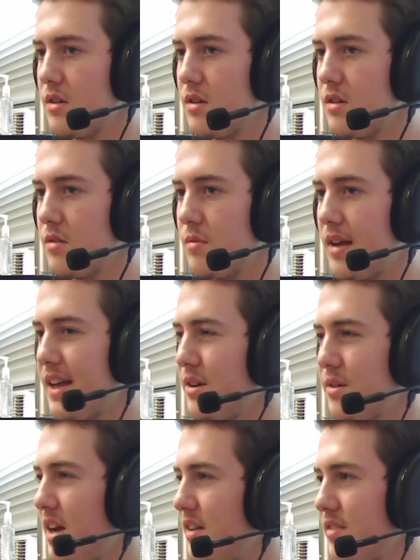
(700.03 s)
while I don't
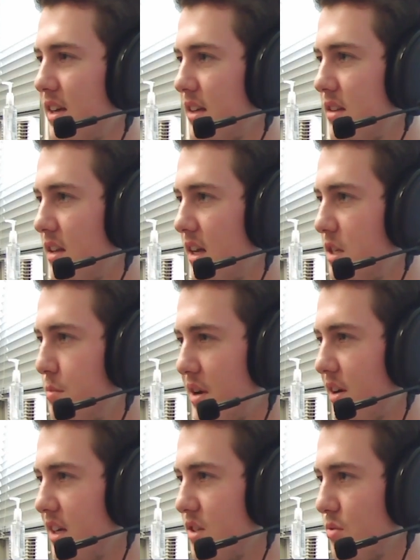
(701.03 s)
have like
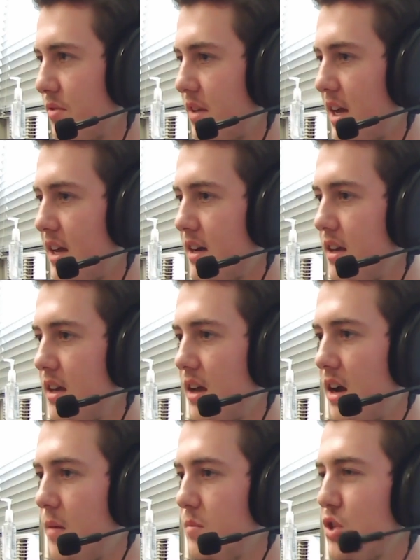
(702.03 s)
experience with that,
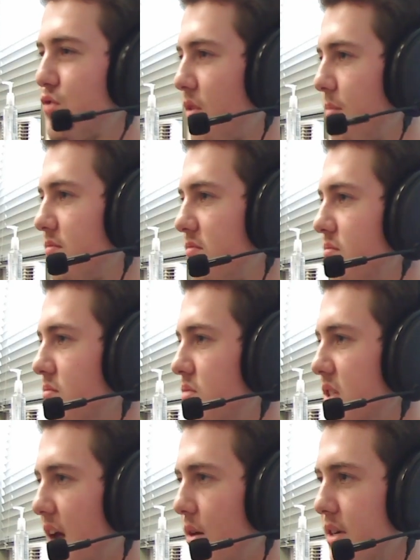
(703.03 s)
just from
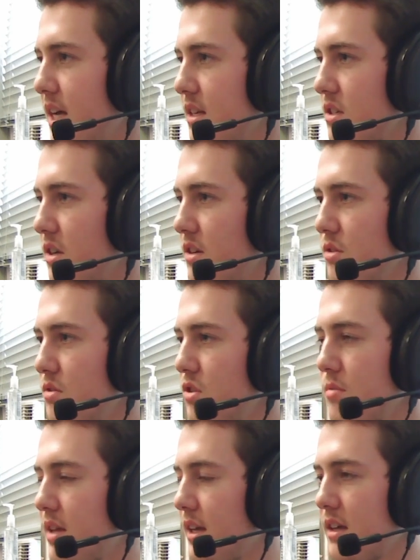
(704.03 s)
sound tests on YouTube,
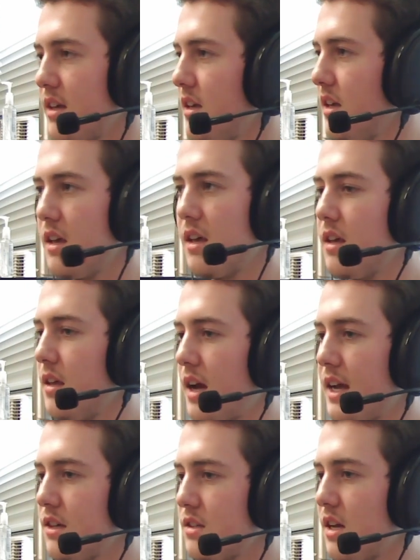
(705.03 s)
like I
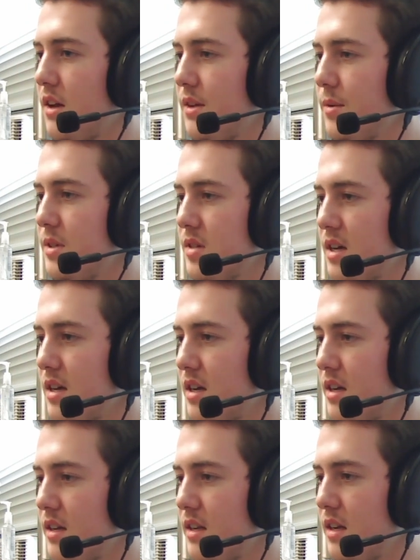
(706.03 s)
could tell there was a
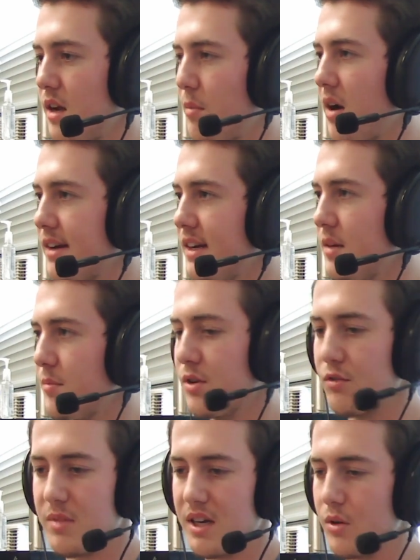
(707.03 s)
marked
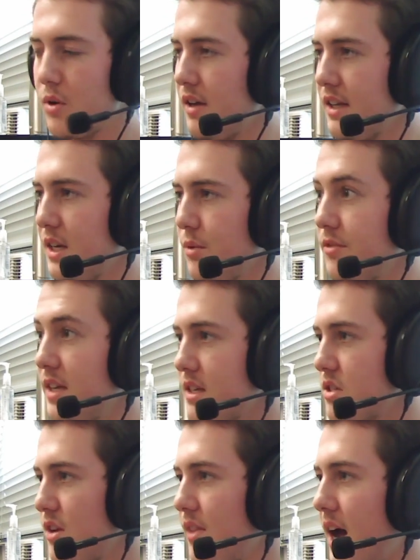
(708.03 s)
improvement in quality with this
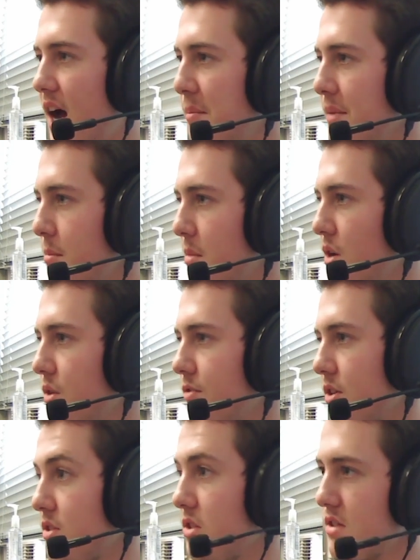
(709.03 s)
on the Omni mode
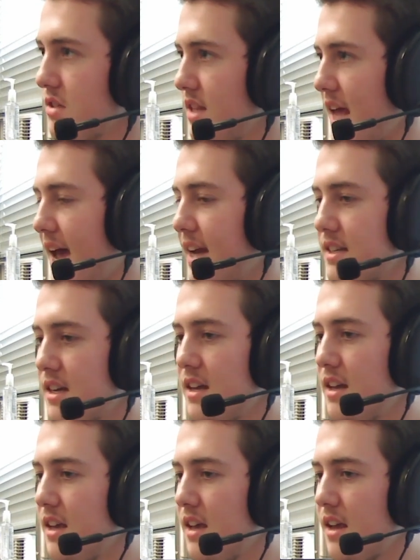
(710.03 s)
versus that.
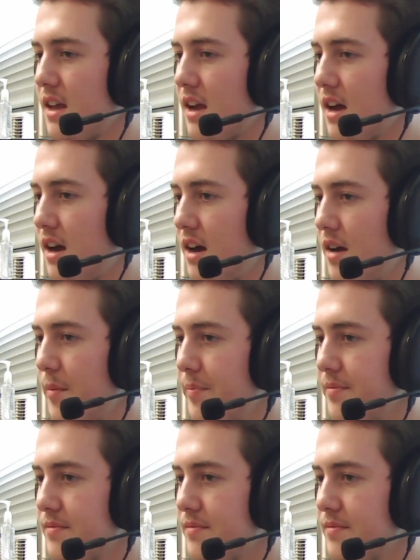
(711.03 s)
And